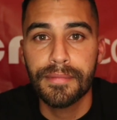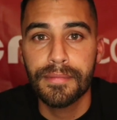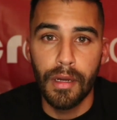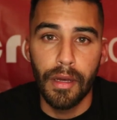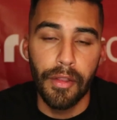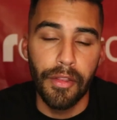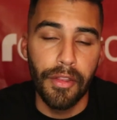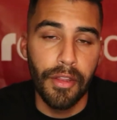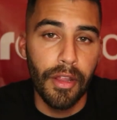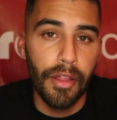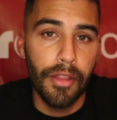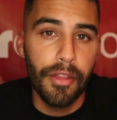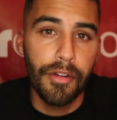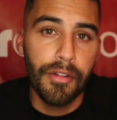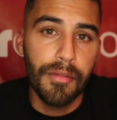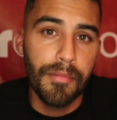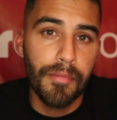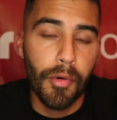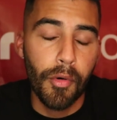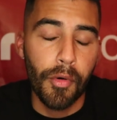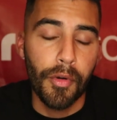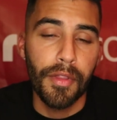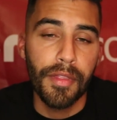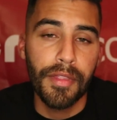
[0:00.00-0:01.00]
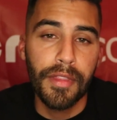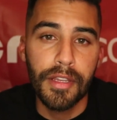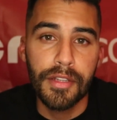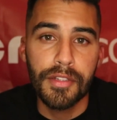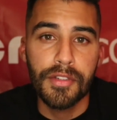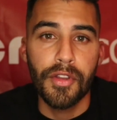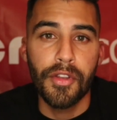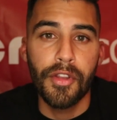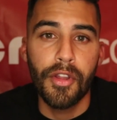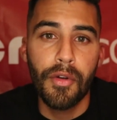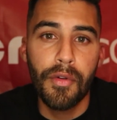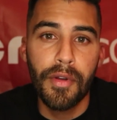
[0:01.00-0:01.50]
Another important thing
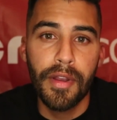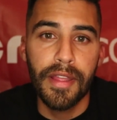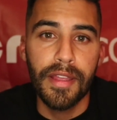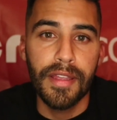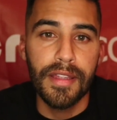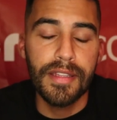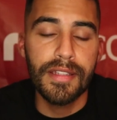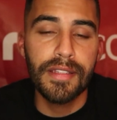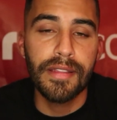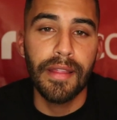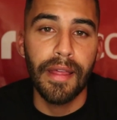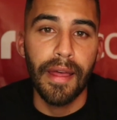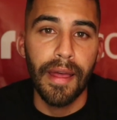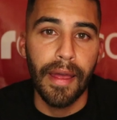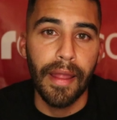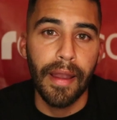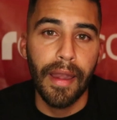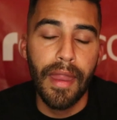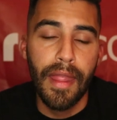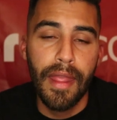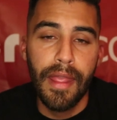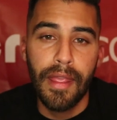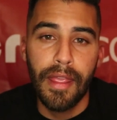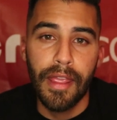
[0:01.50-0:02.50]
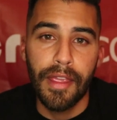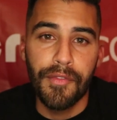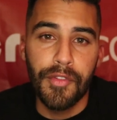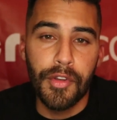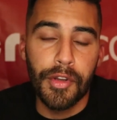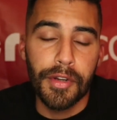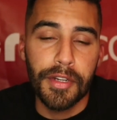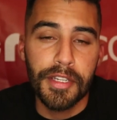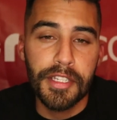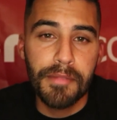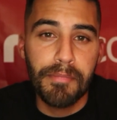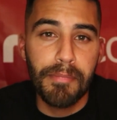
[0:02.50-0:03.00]
to note is that if
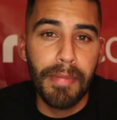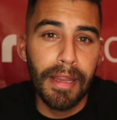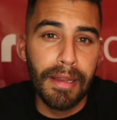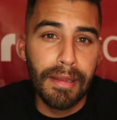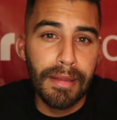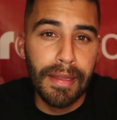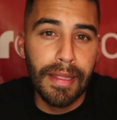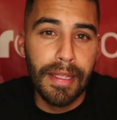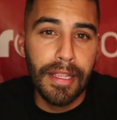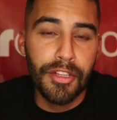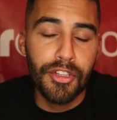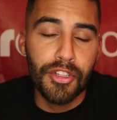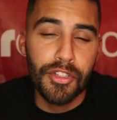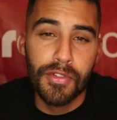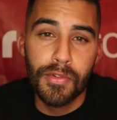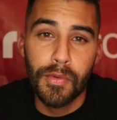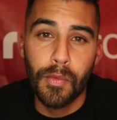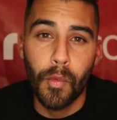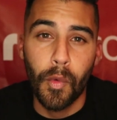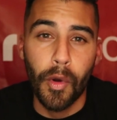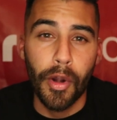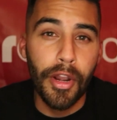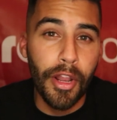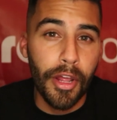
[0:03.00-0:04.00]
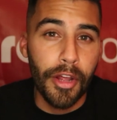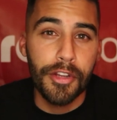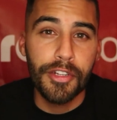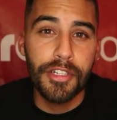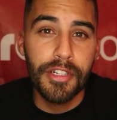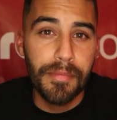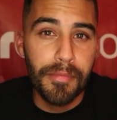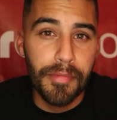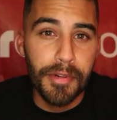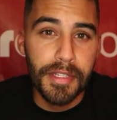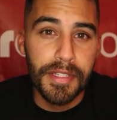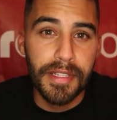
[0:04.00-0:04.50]
you're expecting just
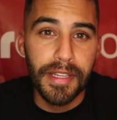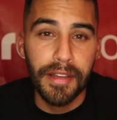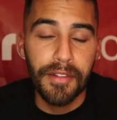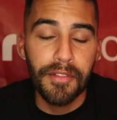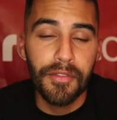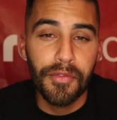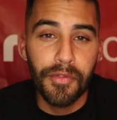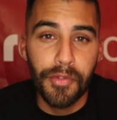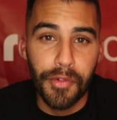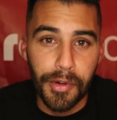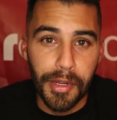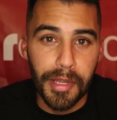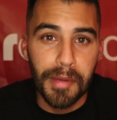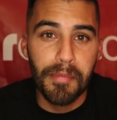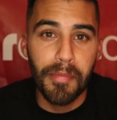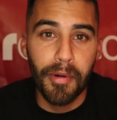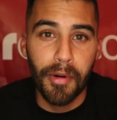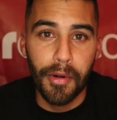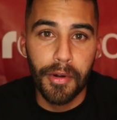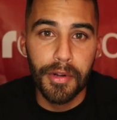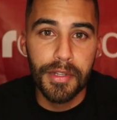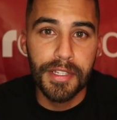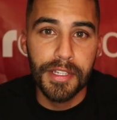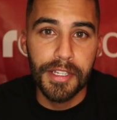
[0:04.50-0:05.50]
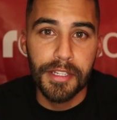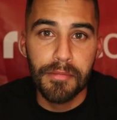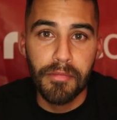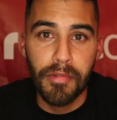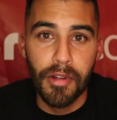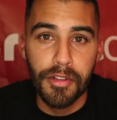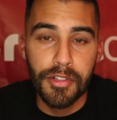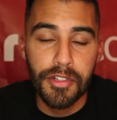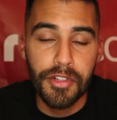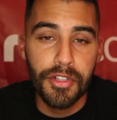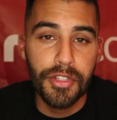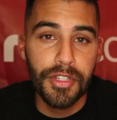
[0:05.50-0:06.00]
100% free parts and
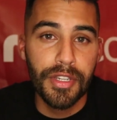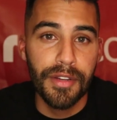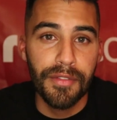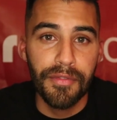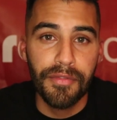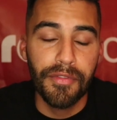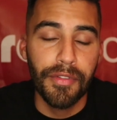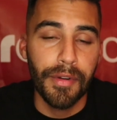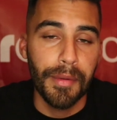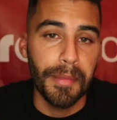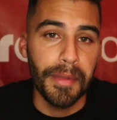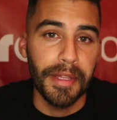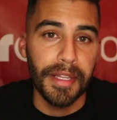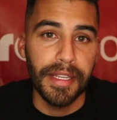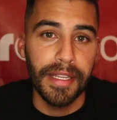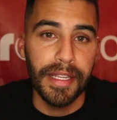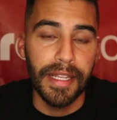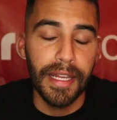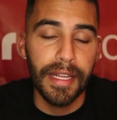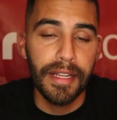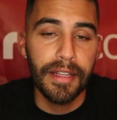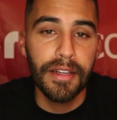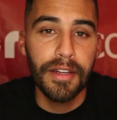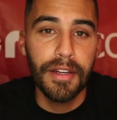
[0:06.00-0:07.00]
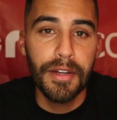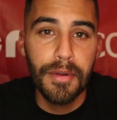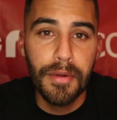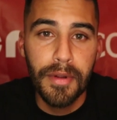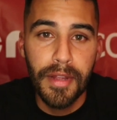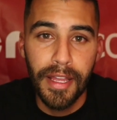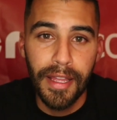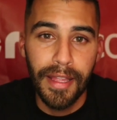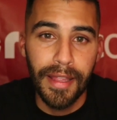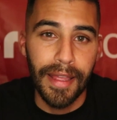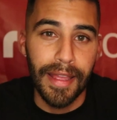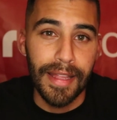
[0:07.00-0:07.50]
sponsorship from the get-go,
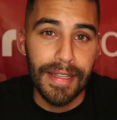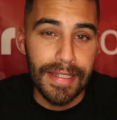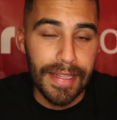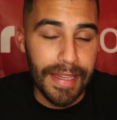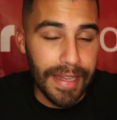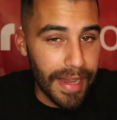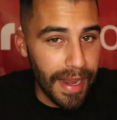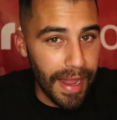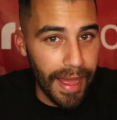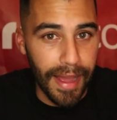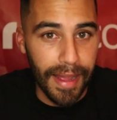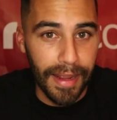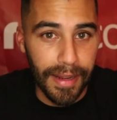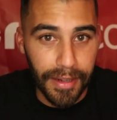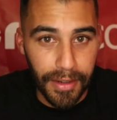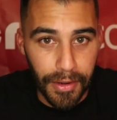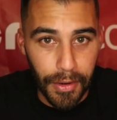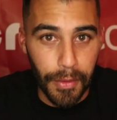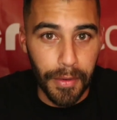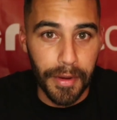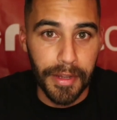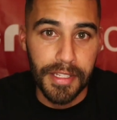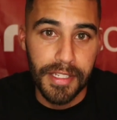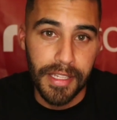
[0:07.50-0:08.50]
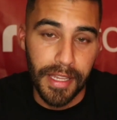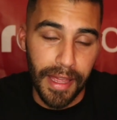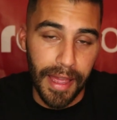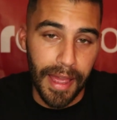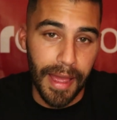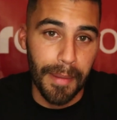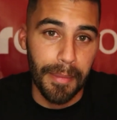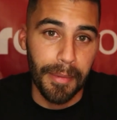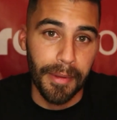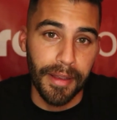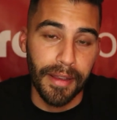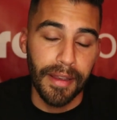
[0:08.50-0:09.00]
it's not going to
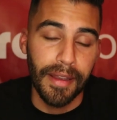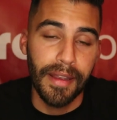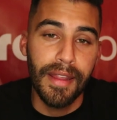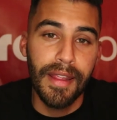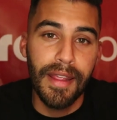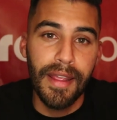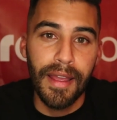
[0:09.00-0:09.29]
happen.